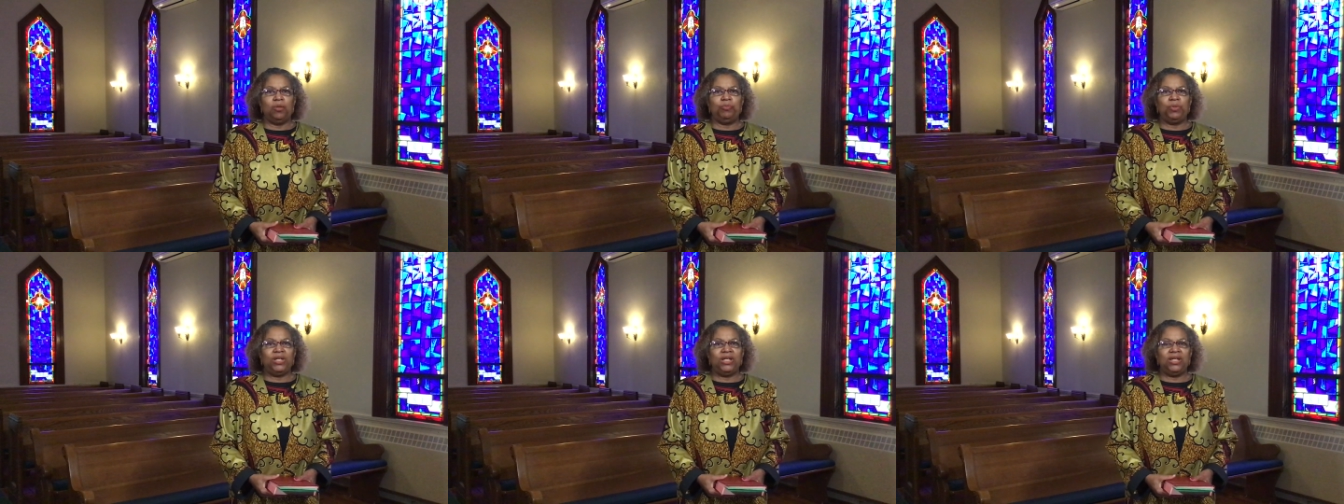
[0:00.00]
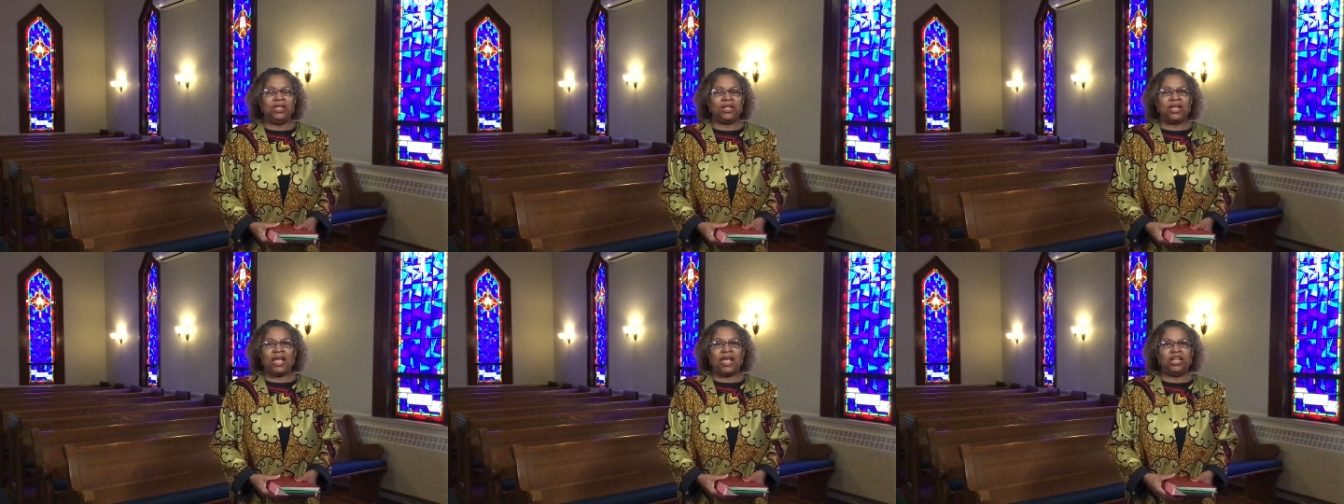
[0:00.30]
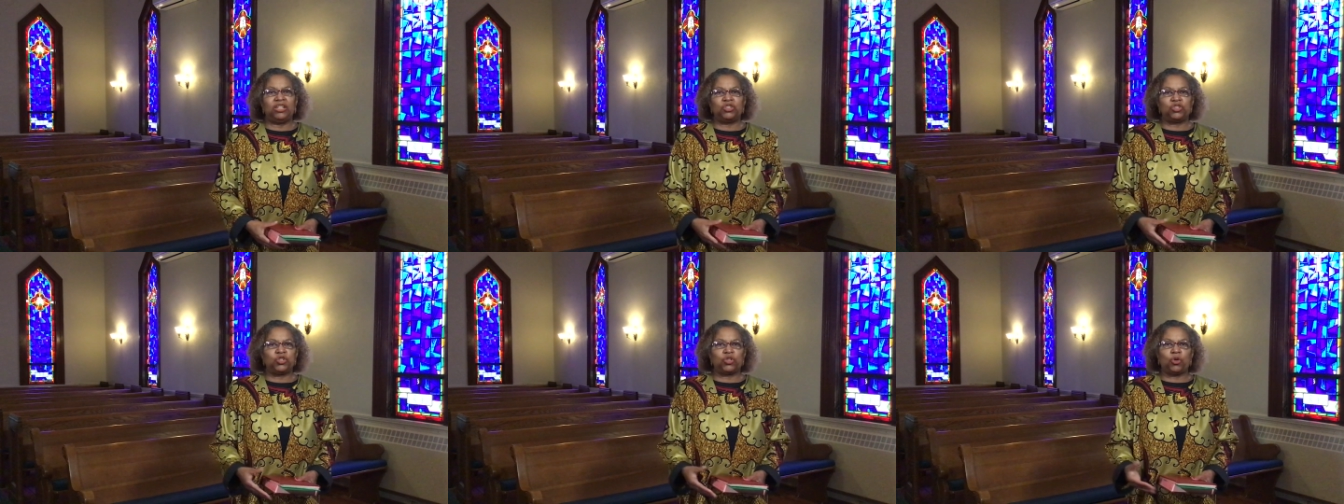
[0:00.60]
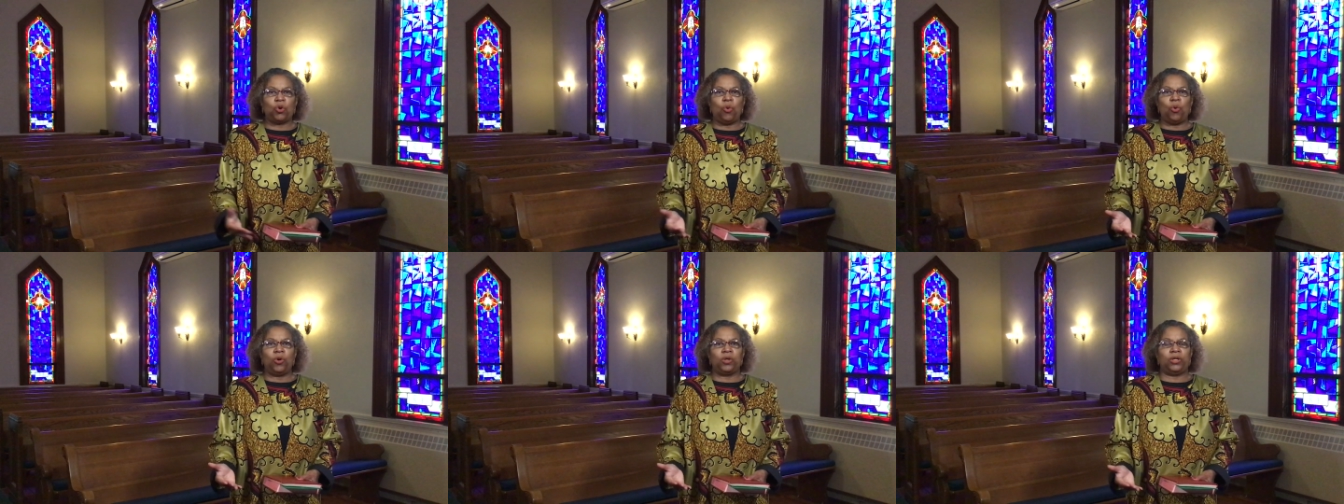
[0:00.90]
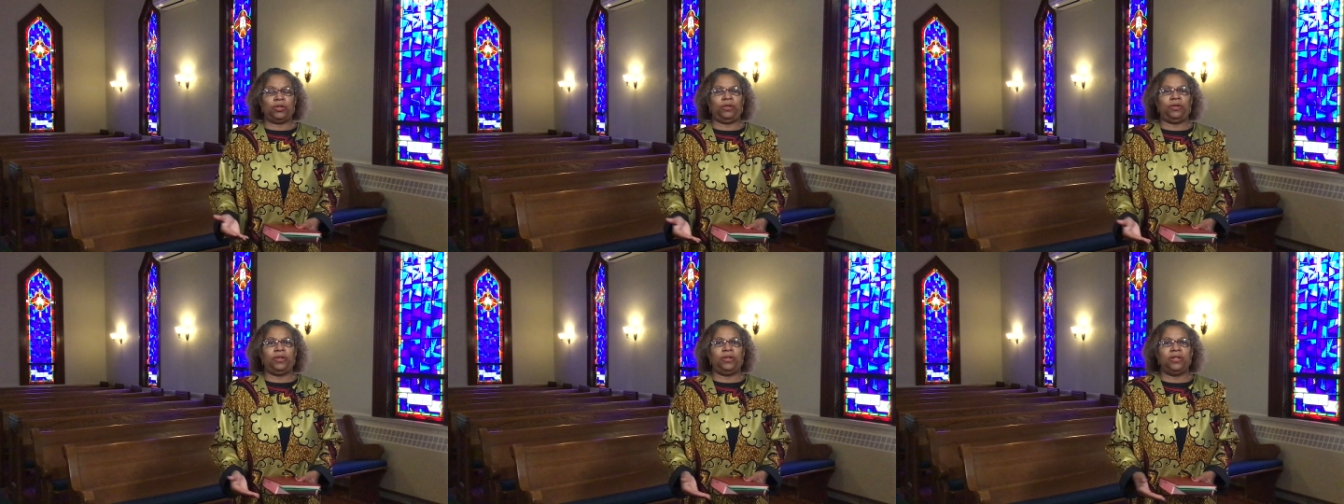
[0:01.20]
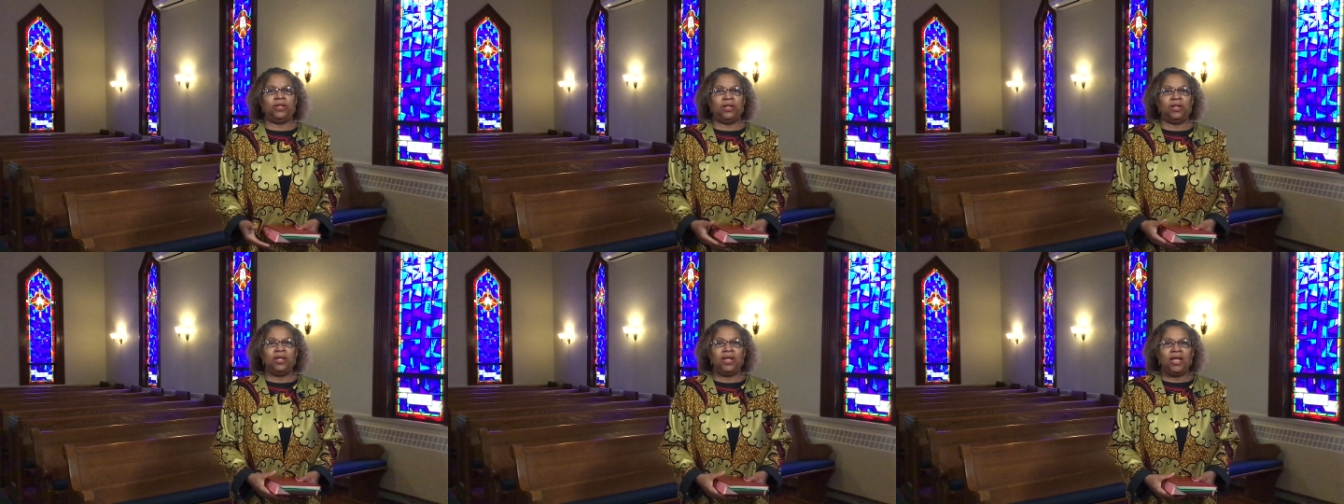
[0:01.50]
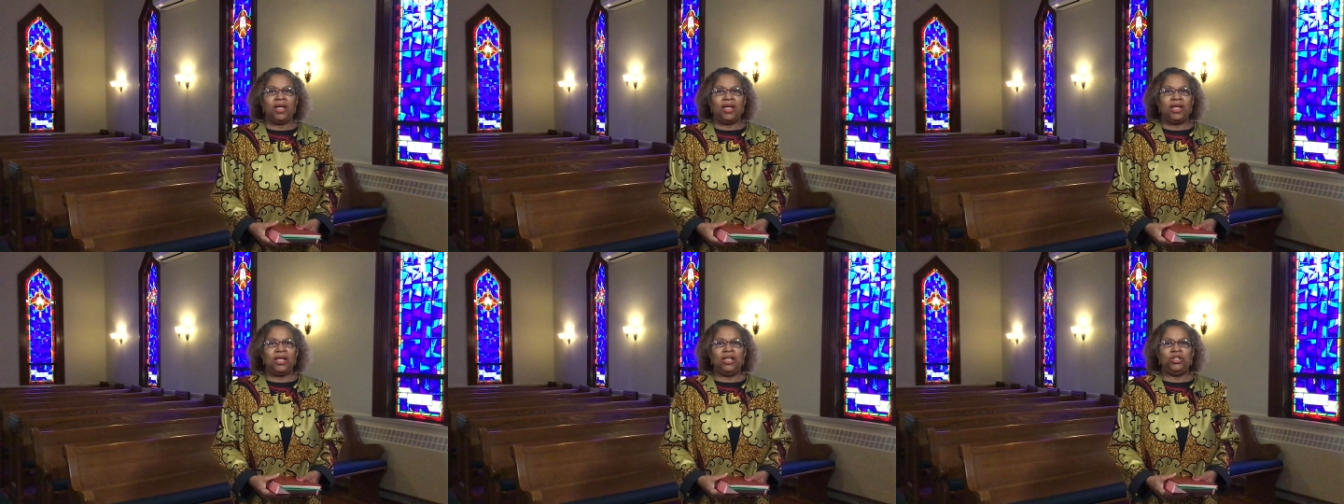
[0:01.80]
being escorted
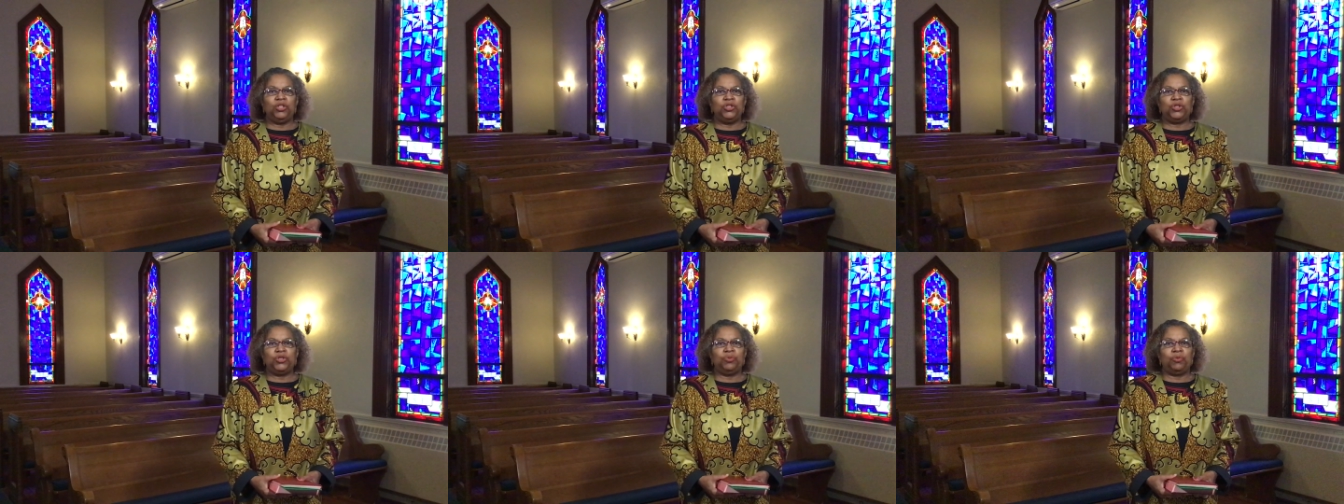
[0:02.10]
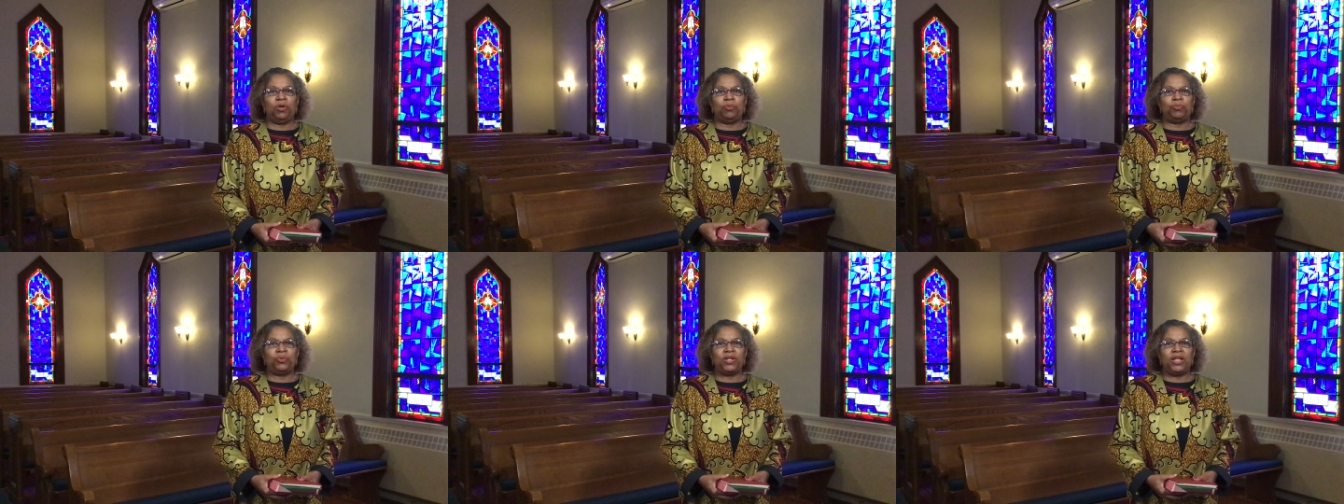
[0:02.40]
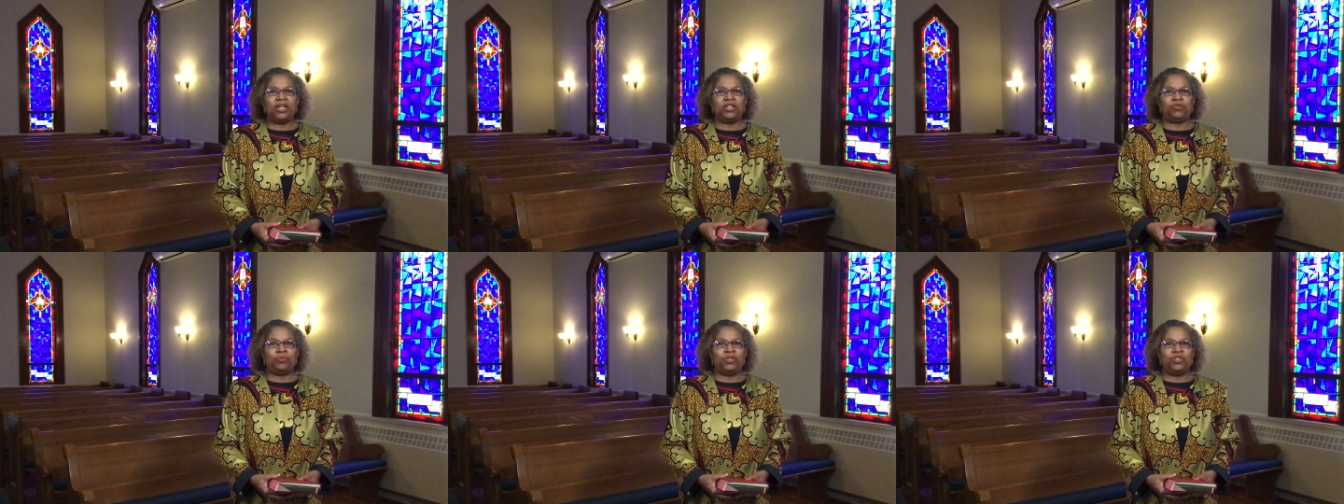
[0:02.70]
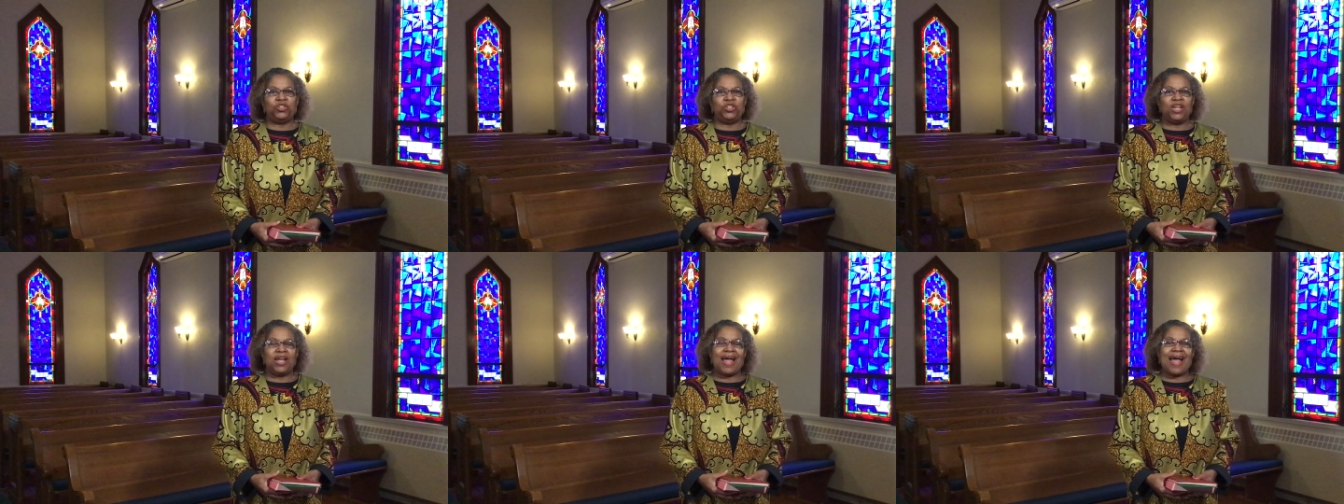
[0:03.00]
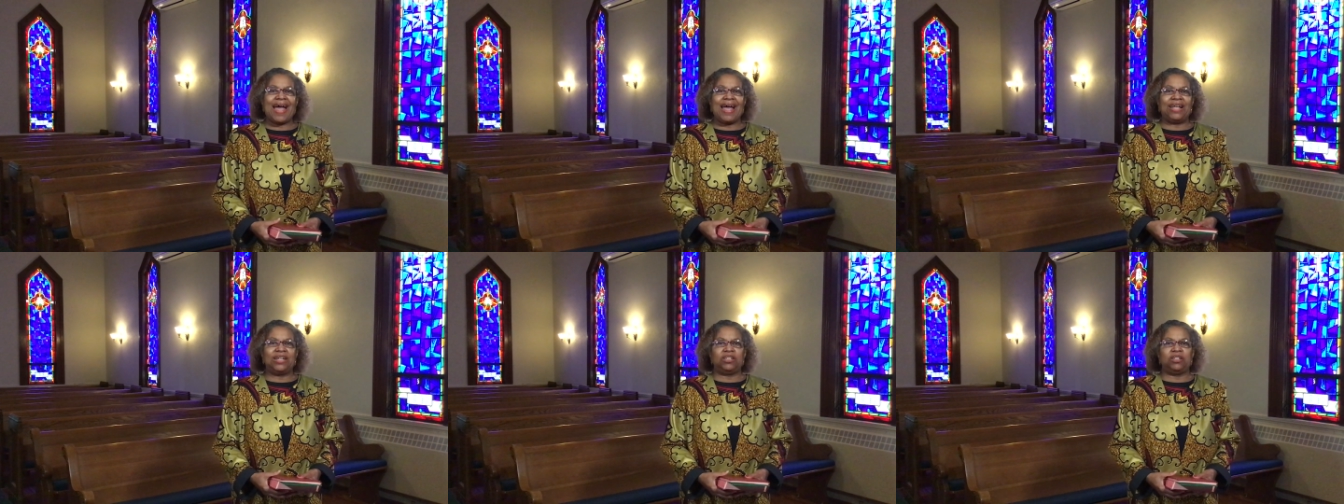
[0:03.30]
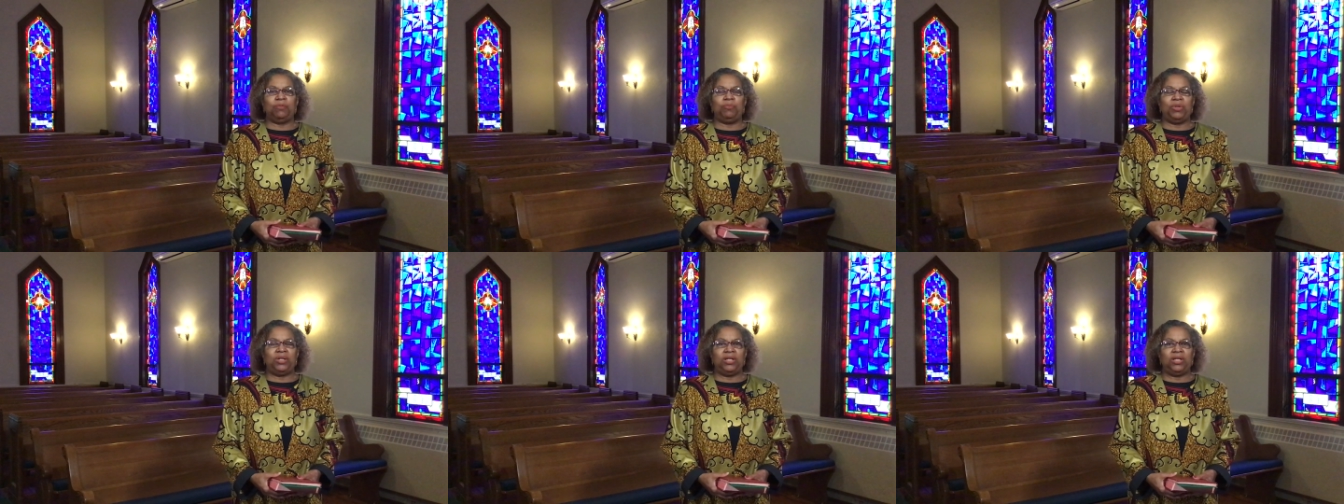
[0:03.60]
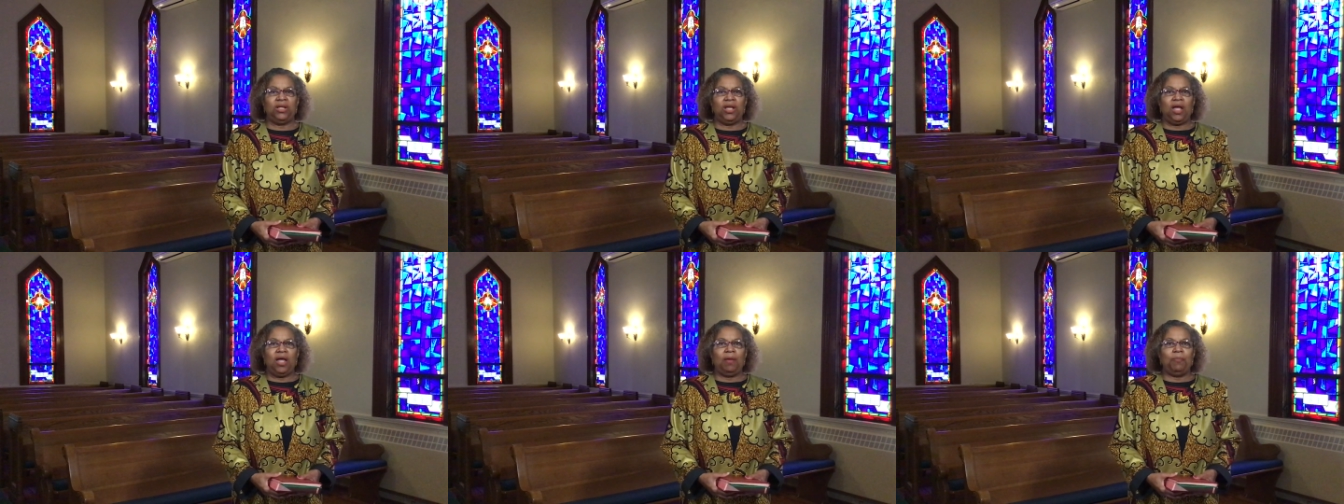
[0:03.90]
into a place where she had to be